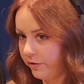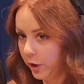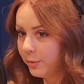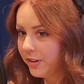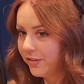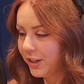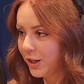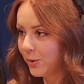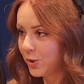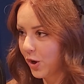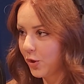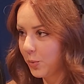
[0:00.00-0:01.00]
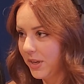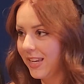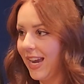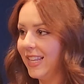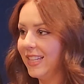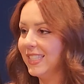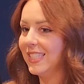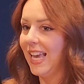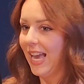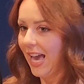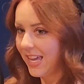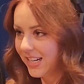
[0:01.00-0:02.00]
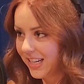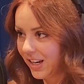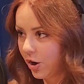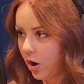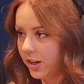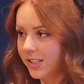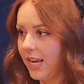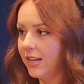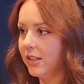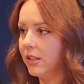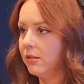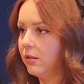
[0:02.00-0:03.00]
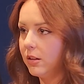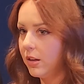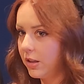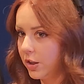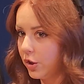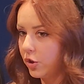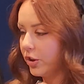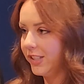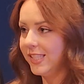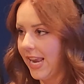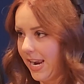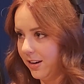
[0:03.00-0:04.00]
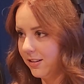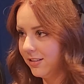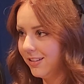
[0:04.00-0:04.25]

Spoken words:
filming videos on the weekends, editing content. You're insane.